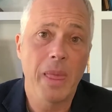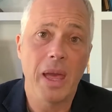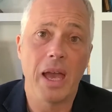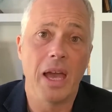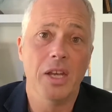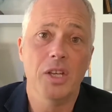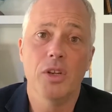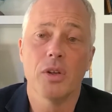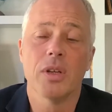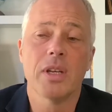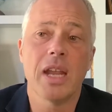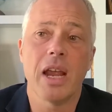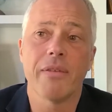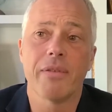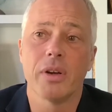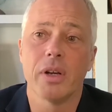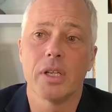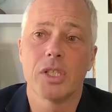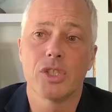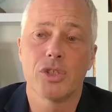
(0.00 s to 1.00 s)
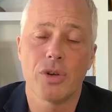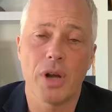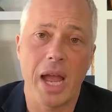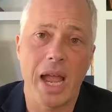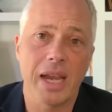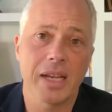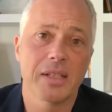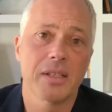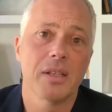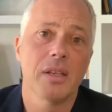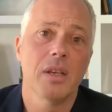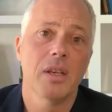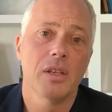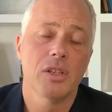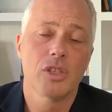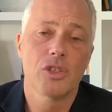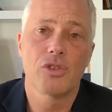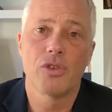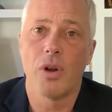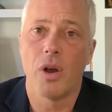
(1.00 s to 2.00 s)
And you'll never attract
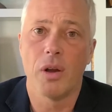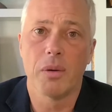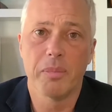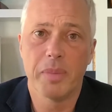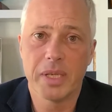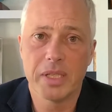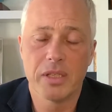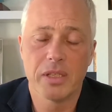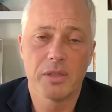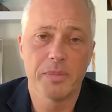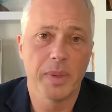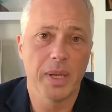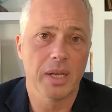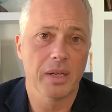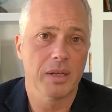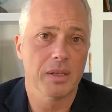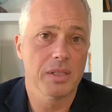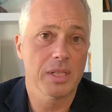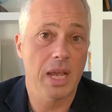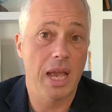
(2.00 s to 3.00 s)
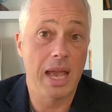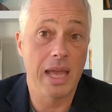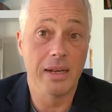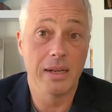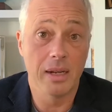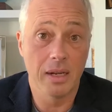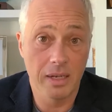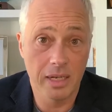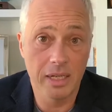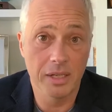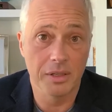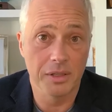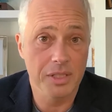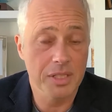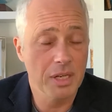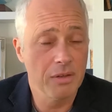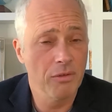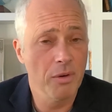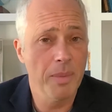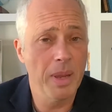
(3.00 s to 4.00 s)
strong business builders and
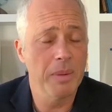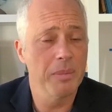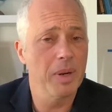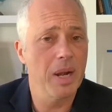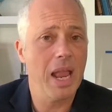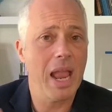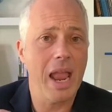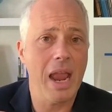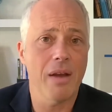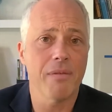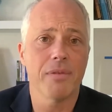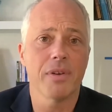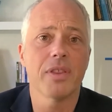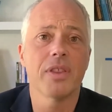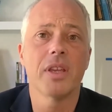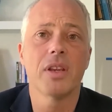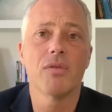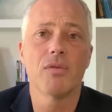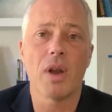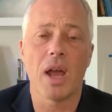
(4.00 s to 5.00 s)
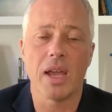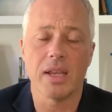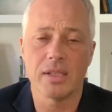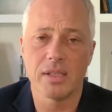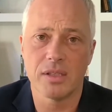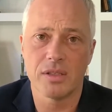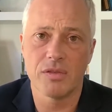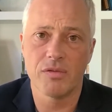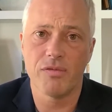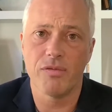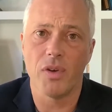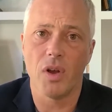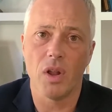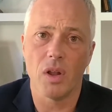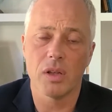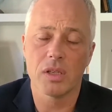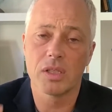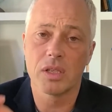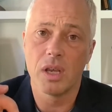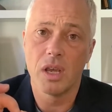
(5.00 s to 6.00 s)
leaders. And remember, everything rises and
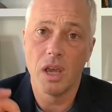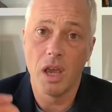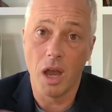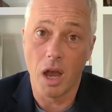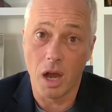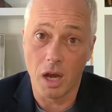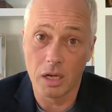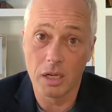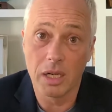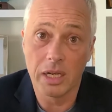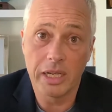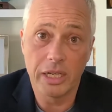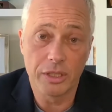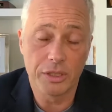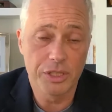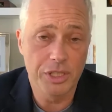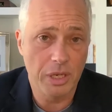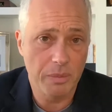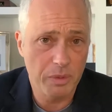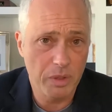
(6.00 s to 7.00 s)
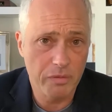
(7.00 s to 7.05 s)
falls on leadership.